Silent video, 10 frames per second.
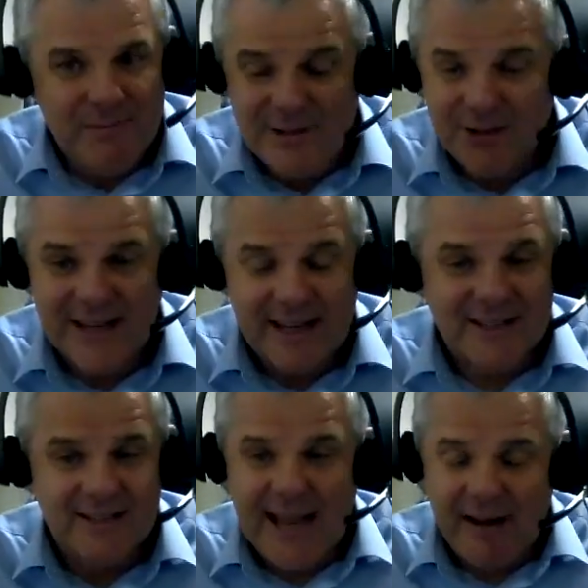It just
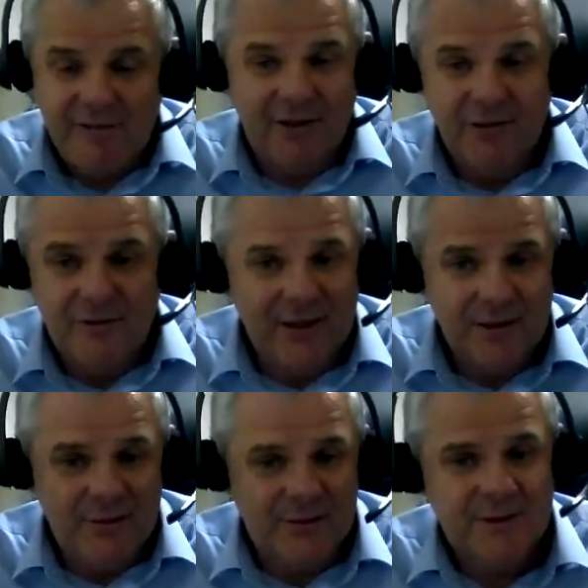gets left on the
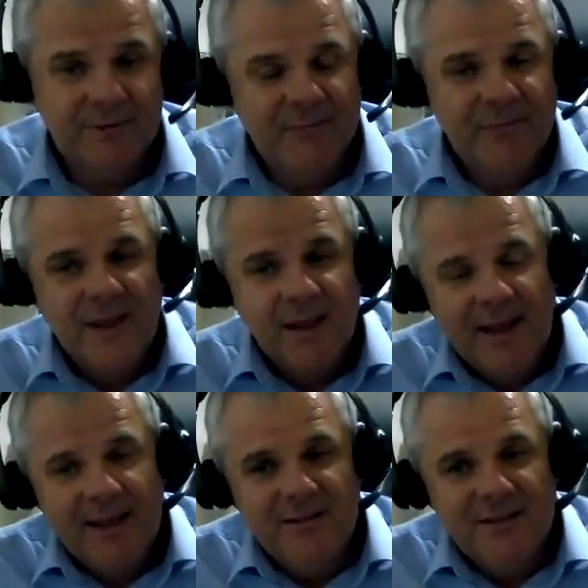field.
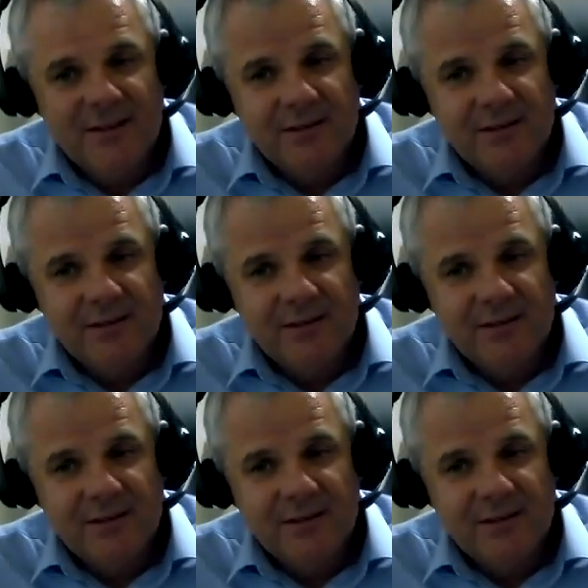And